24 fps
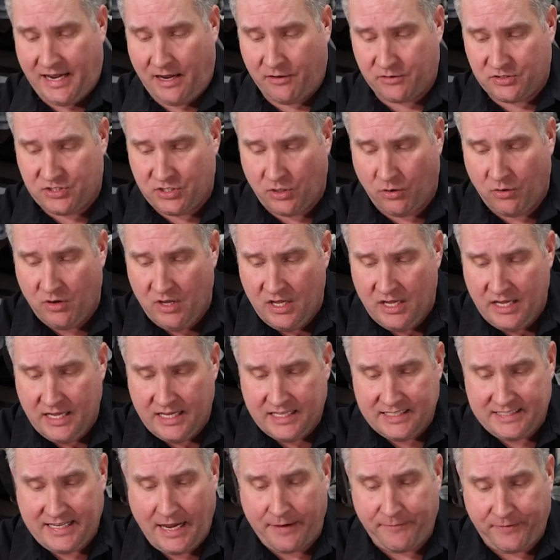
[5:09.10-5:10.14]
down. So
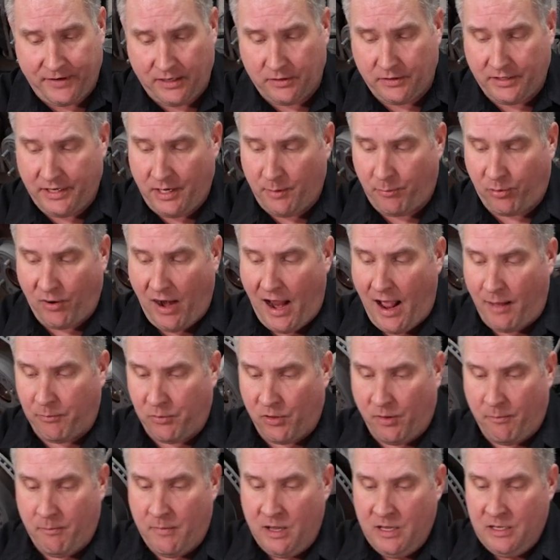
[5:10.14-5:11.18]
definitely a
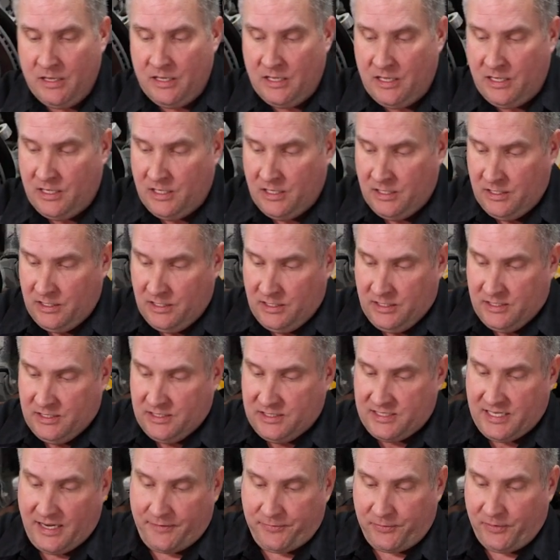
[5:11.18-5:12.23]
problem.
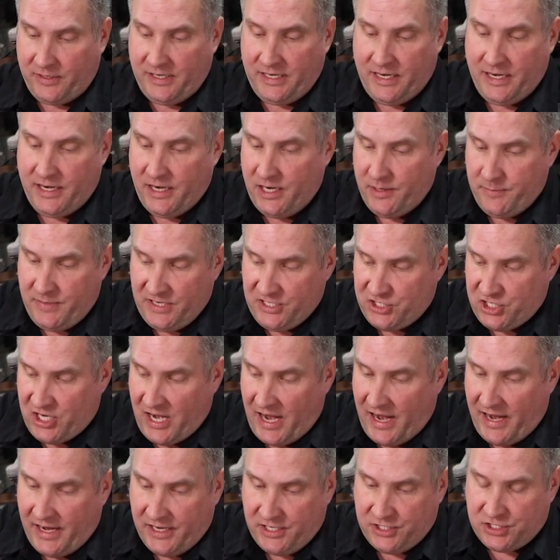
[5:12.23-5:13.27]
Definitely needed to be
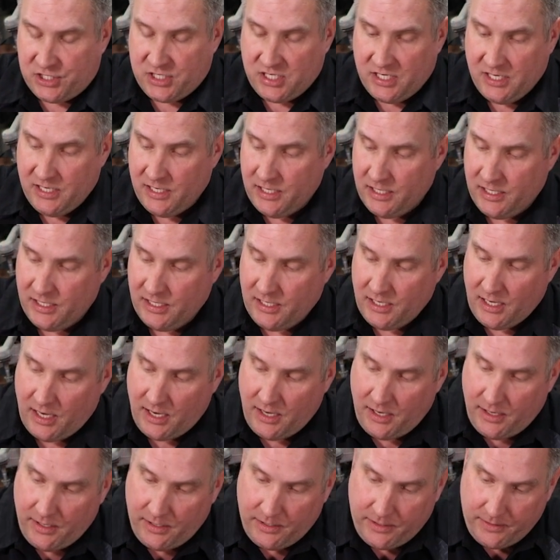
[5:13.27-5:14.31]
changed.
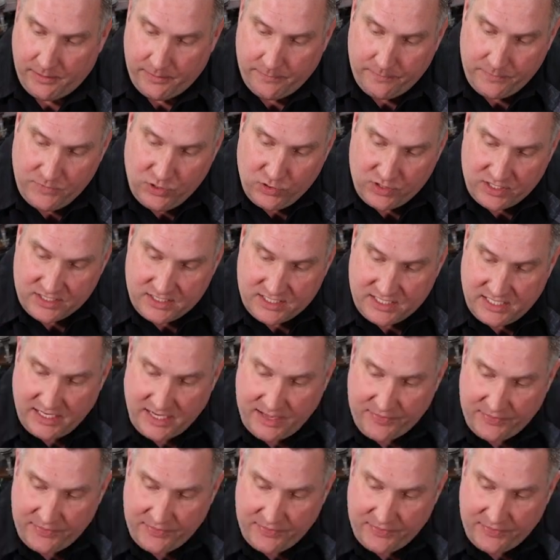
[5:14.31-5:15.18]
Um, you can see